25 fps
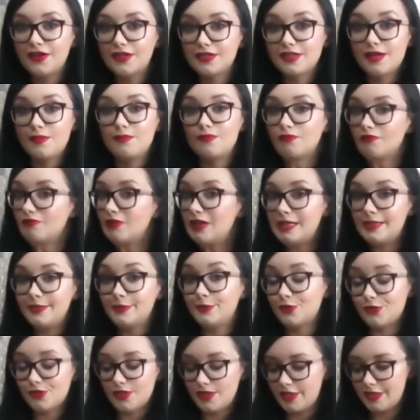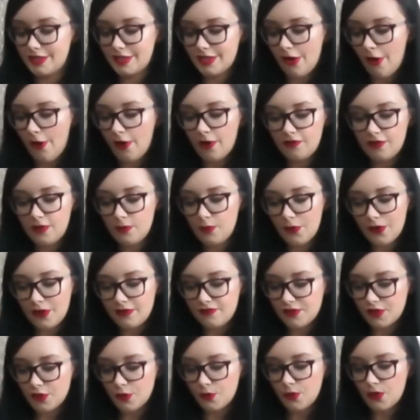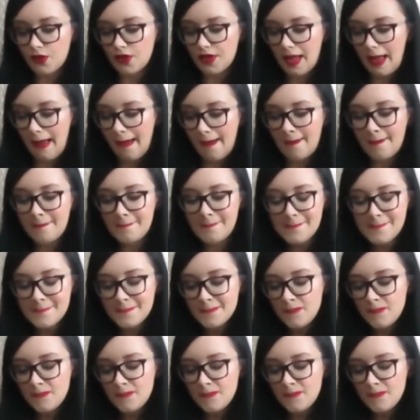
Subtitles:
because I'm literally starving where I've done a workout.